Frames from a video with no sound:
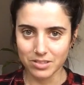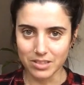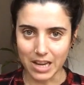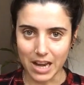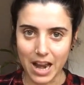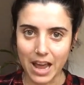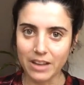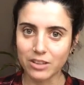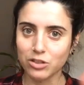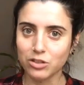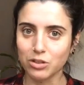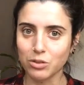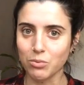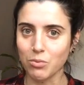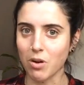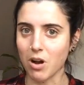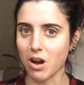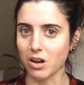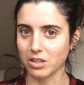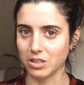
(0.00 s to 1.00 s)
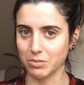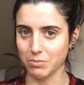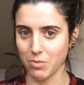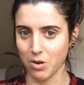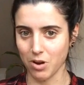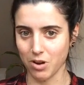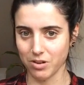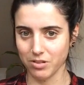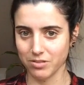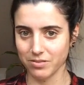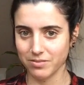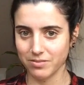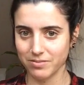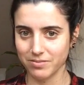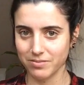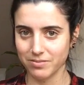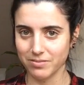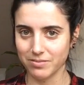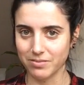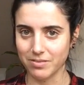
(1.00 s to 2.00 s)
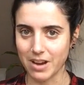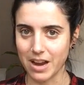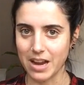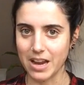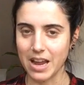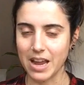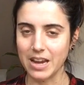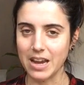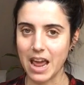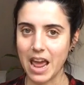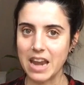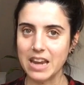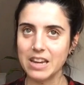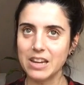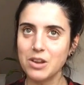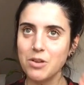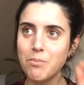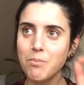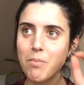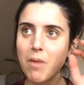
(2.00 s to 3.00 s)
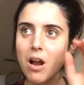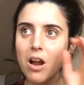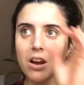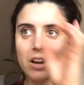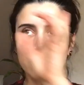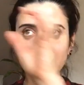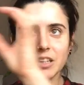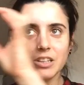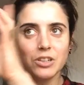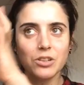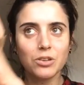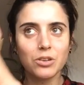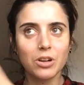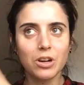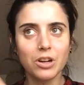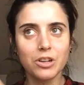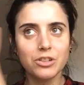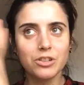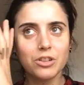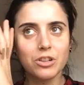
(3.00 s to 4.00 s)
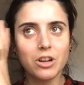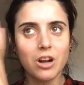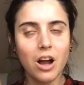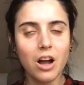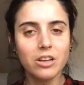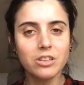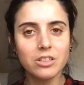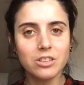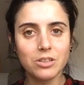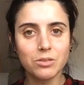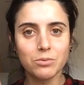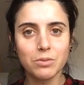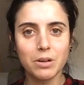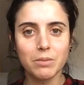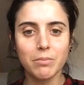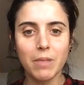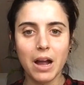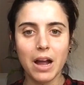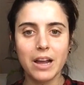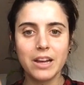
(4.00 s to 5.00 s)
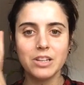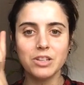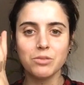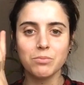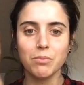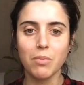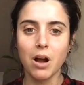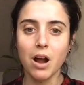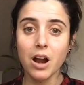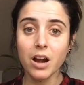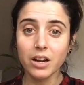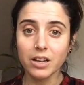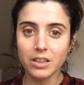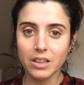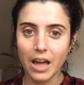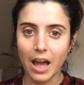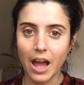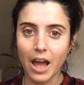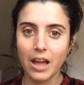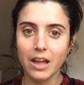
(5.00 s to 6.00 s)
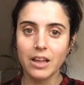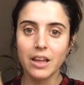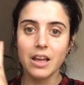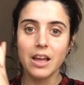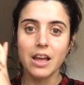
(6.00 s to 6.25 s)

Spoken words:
an extra walk tomorrow, right? And you mark in your conscious aware mind, you mark that